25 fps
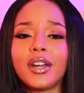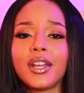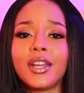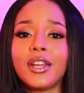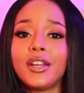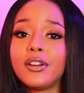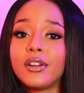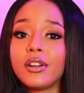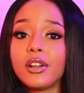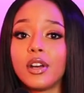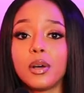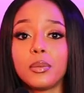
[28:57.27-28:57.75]

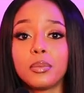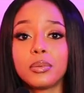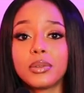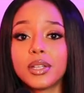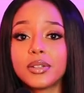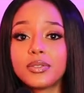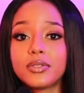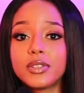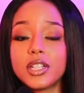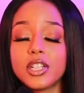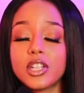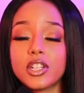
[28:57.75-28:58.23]
here to
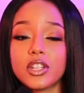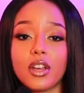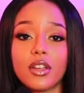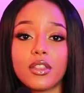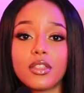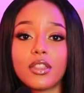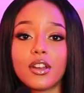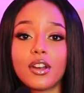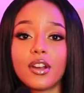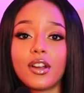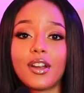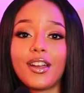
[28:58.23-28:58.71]
uplift each
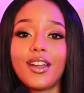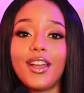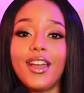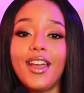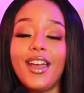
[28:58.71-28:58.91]
other,